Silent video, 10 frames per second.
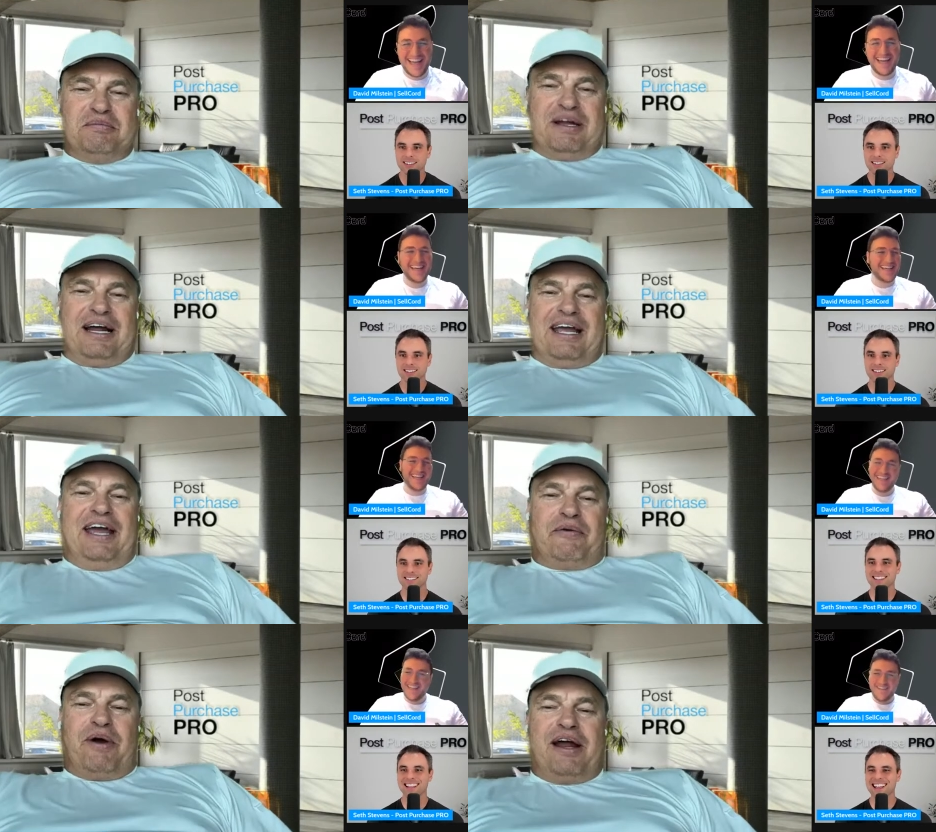Speaker 1: but I
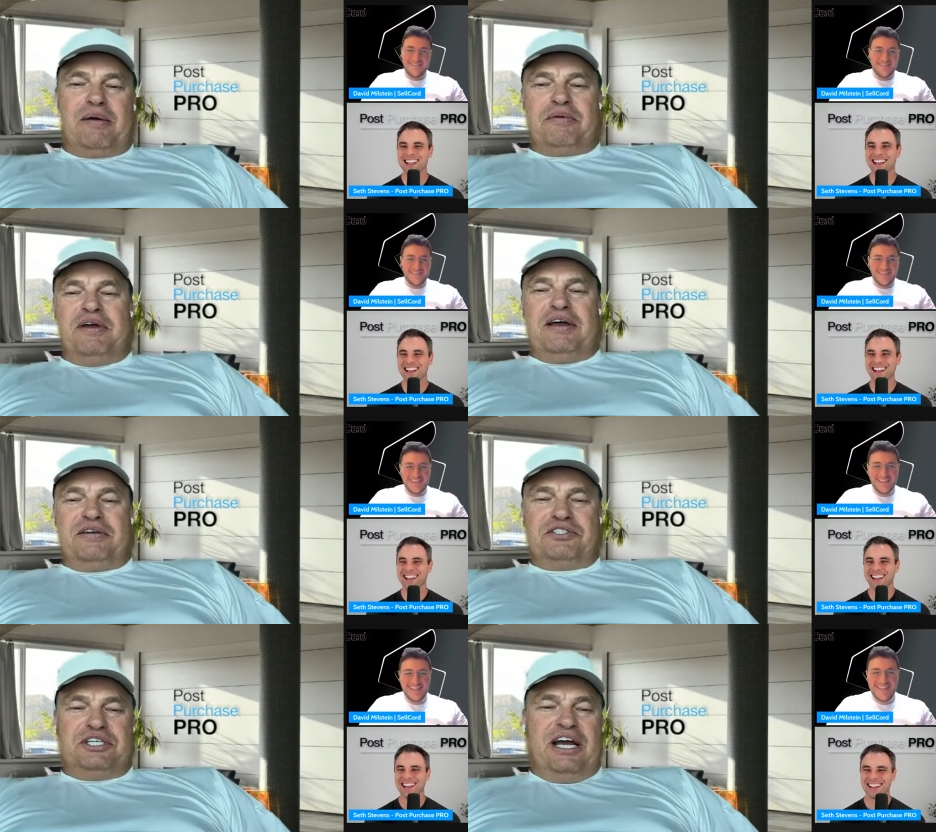can't write a,
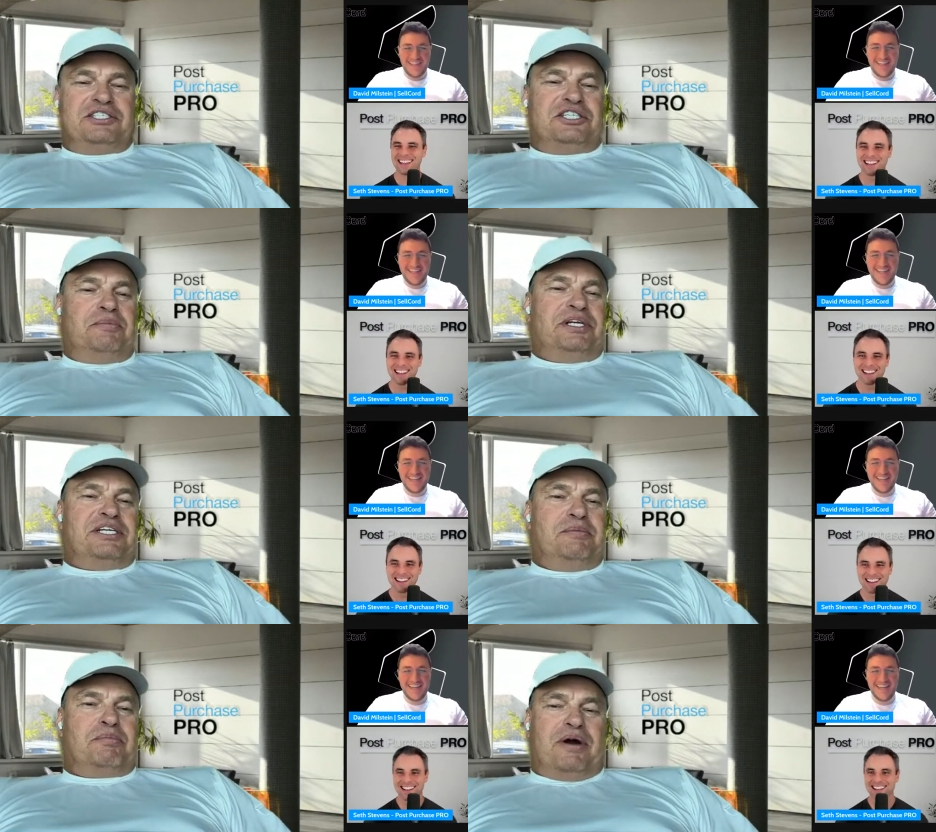a chat
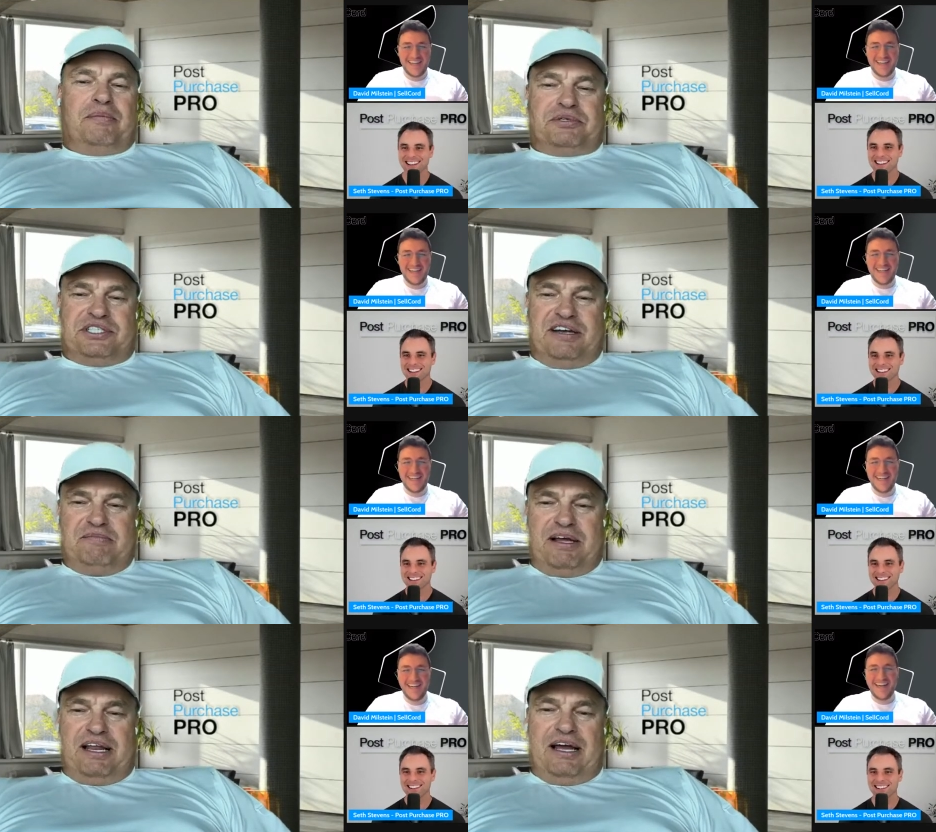GPT prompt to
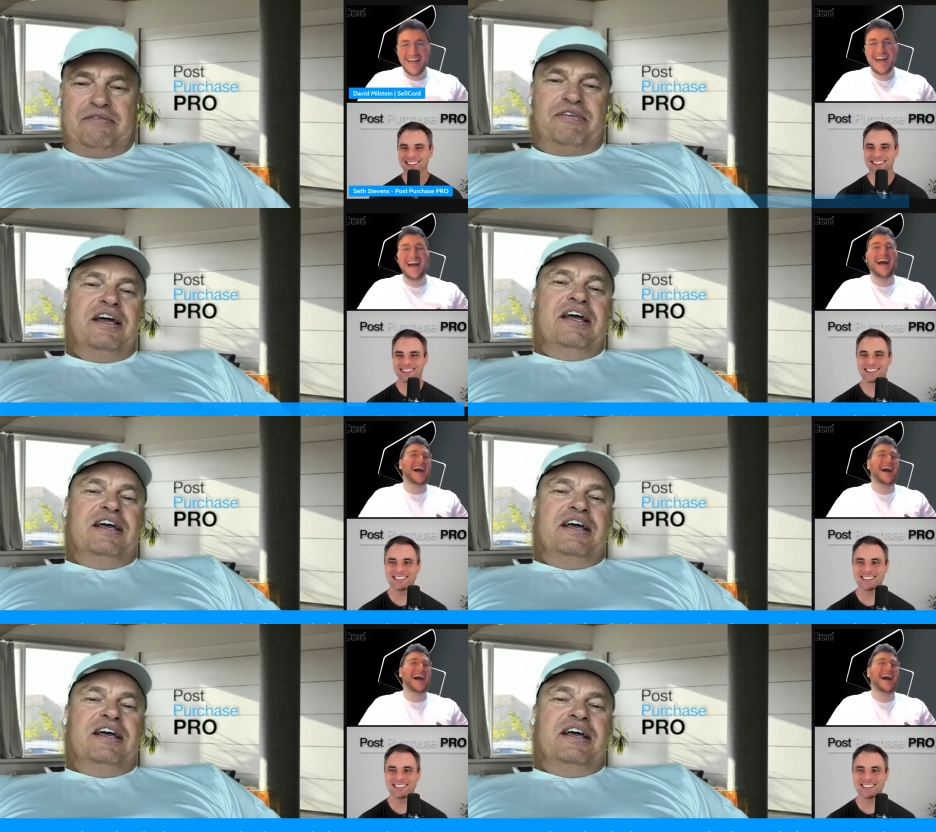save my life.